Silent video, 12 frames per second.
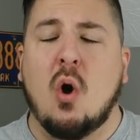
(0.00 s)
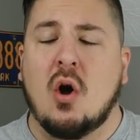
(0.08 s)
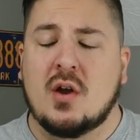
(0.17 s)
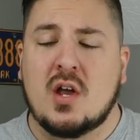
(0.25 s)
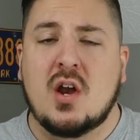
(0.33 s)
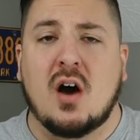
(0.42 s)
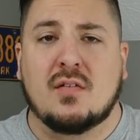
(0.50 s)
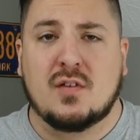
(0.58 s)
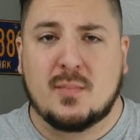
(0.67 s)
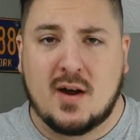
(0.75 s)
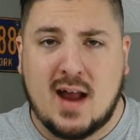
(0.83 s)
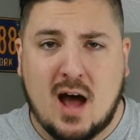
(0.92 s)
on enough
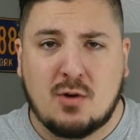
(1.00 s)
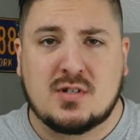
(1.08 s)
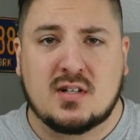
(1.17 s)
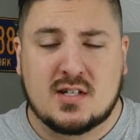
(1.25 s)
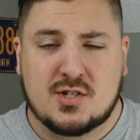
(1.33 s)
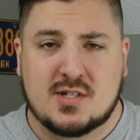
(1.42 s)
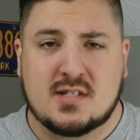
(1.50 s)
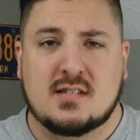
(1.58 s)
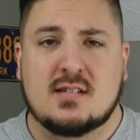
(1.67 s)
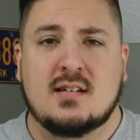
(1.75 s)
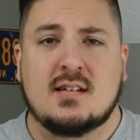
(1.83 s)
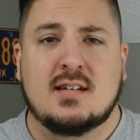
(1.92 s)
about how
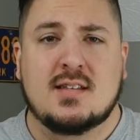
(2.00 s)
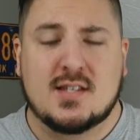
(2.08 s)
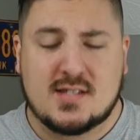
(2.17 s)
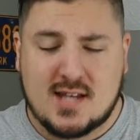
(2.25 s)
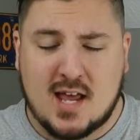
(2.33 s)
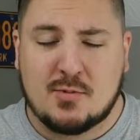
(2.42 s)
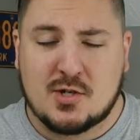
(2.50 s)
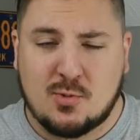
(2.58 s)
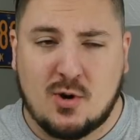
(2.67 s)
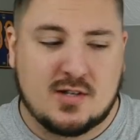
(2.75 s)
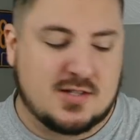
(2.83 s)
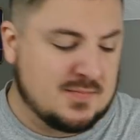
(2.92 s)
delicious this sandwich
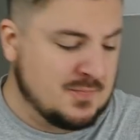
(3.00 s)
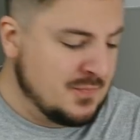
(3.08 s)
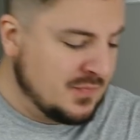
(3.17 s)
was.